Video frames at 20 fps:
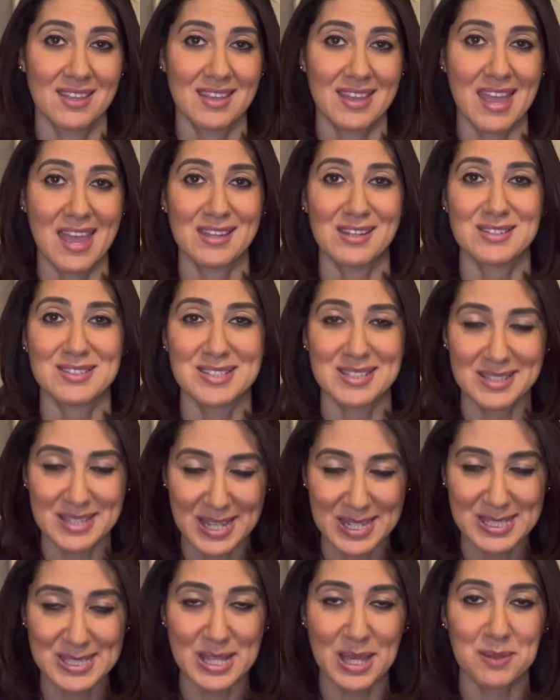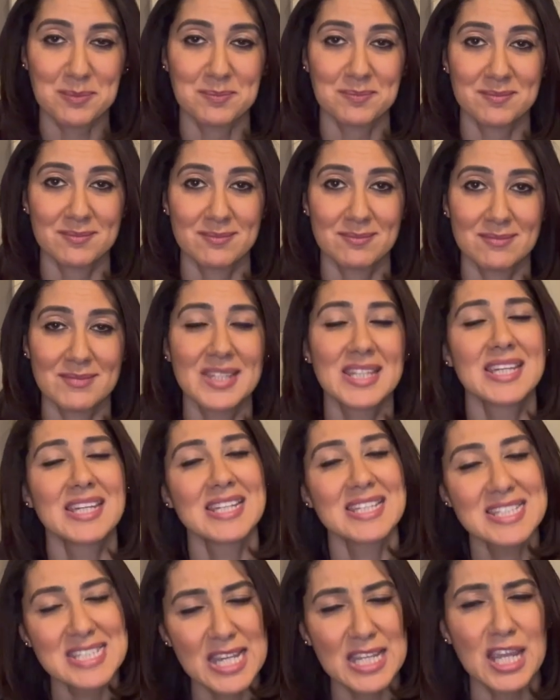And until next time,
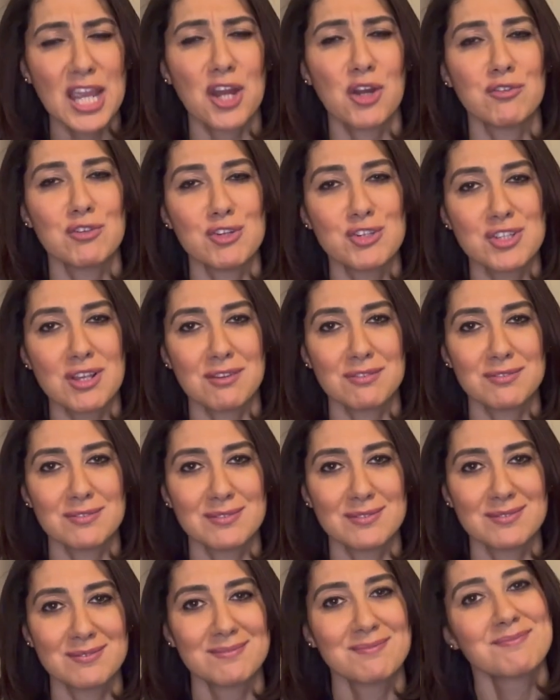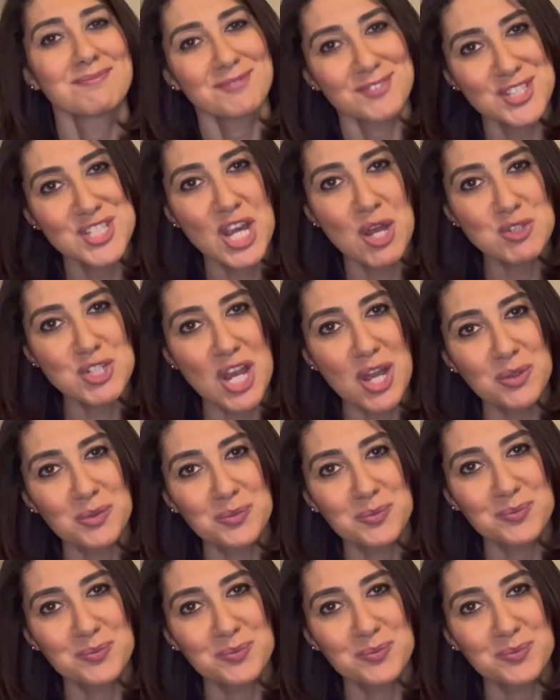take care of yourself. Ciao, ciao.